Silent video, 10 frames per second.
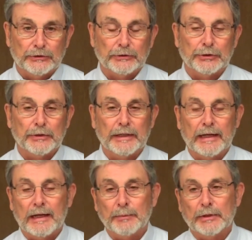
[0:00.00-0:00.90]
or
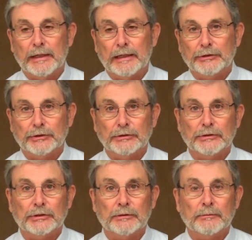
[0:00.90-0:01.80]
during
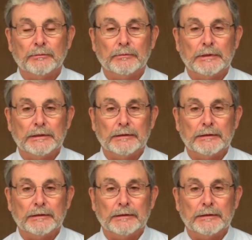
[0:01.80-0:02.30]
application some